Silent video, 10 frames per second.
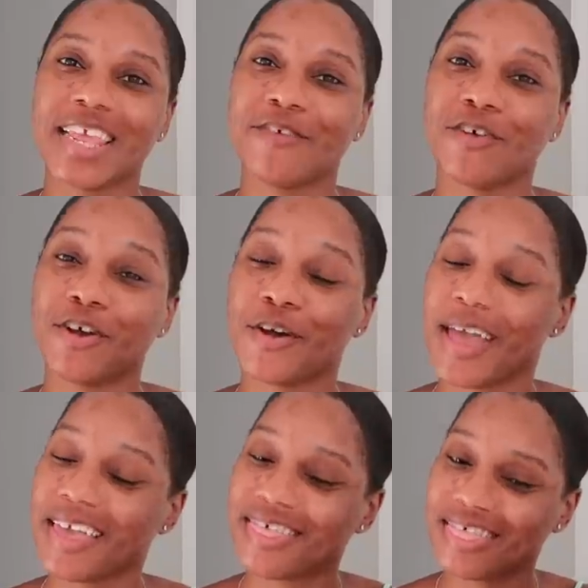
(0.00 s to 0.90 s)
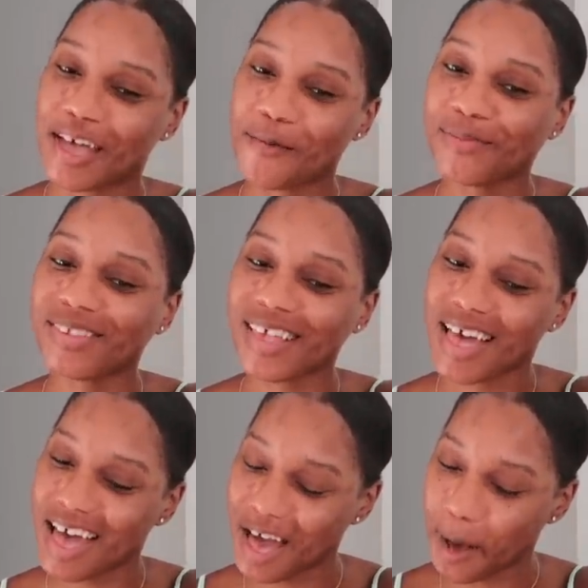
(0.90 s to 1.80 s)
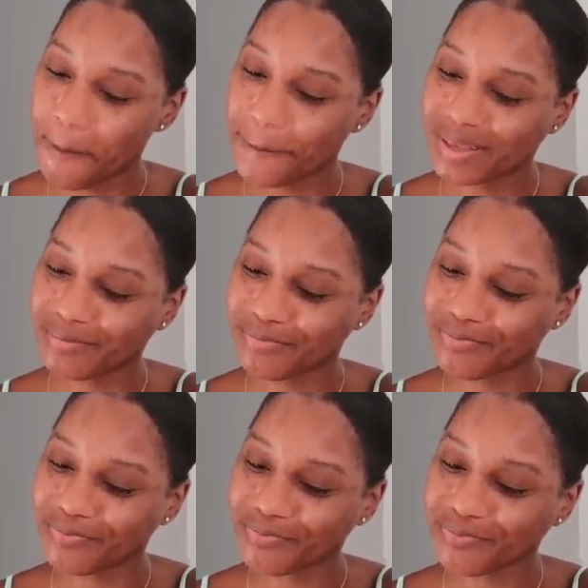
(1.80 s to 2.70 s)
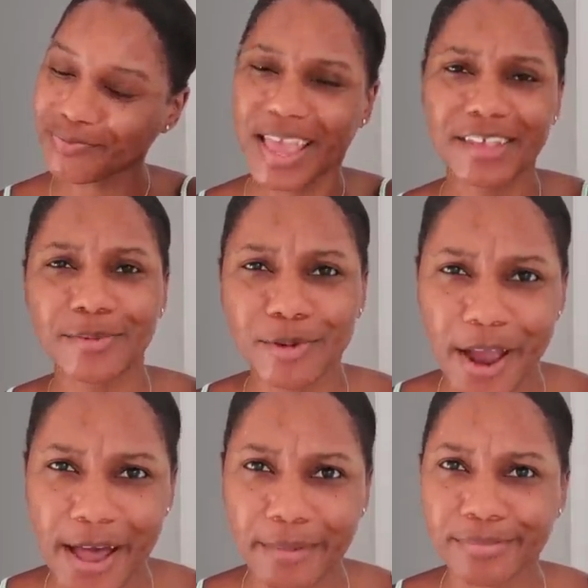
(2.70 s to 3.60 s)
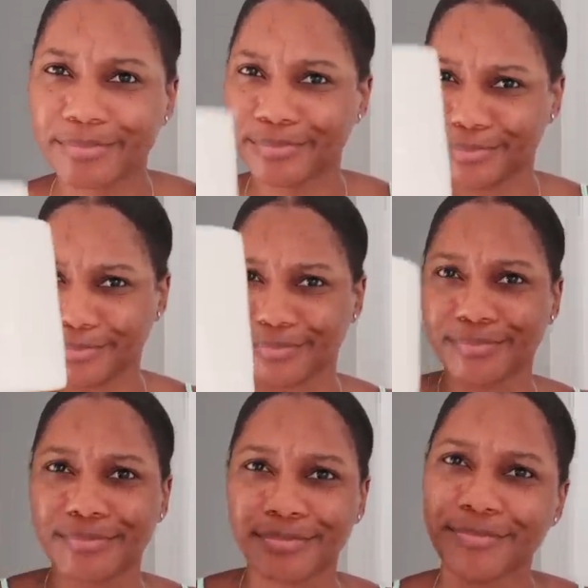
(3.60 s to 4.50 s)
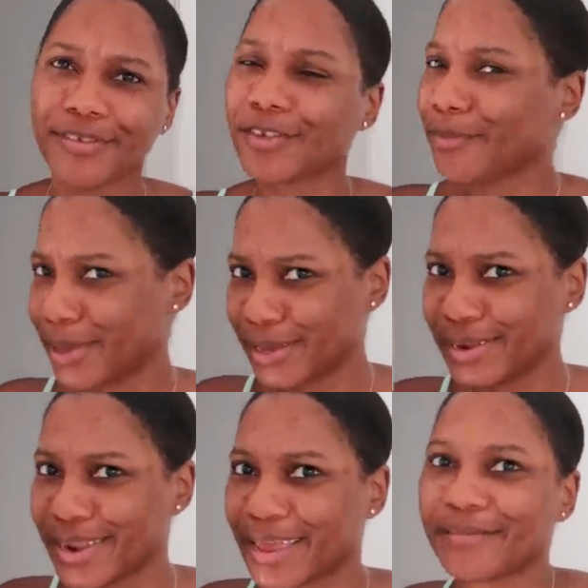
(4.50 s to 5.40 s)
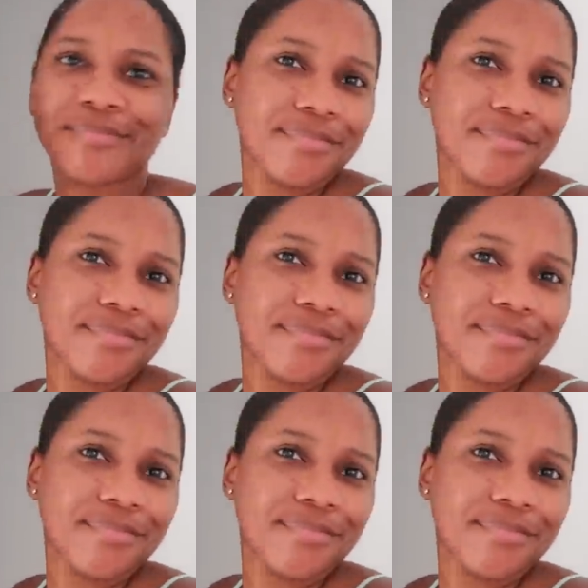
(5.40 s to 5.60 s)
and give your girl a thumbs up and subscribe. It's gonna be a good day.